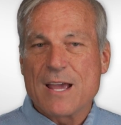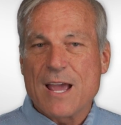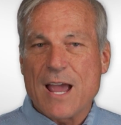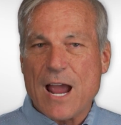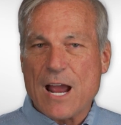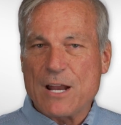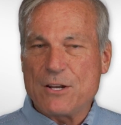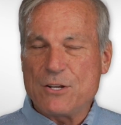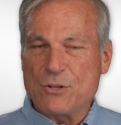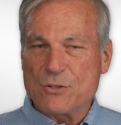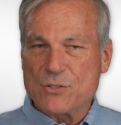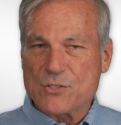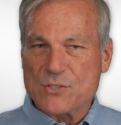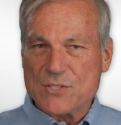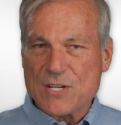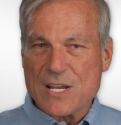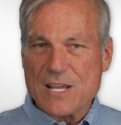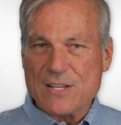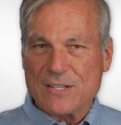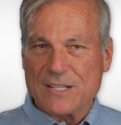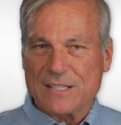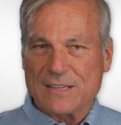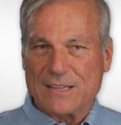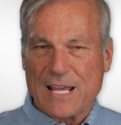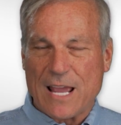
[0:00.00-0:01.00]
and you see
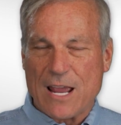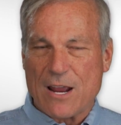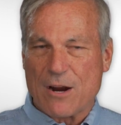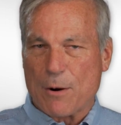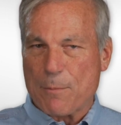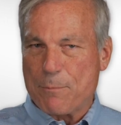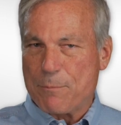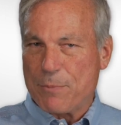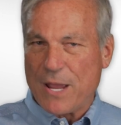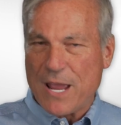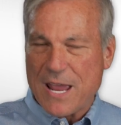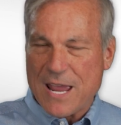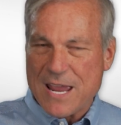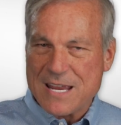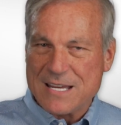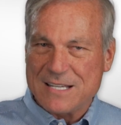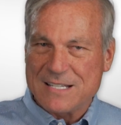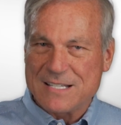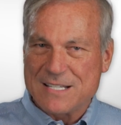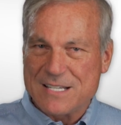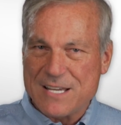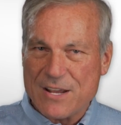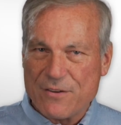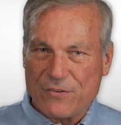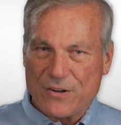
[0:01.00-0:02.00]
that they are
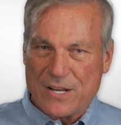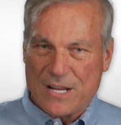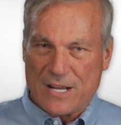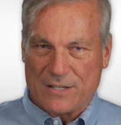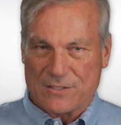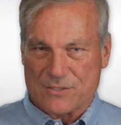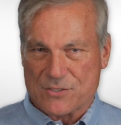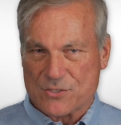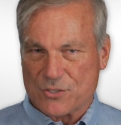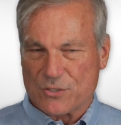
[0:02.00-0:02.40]
paying dividends.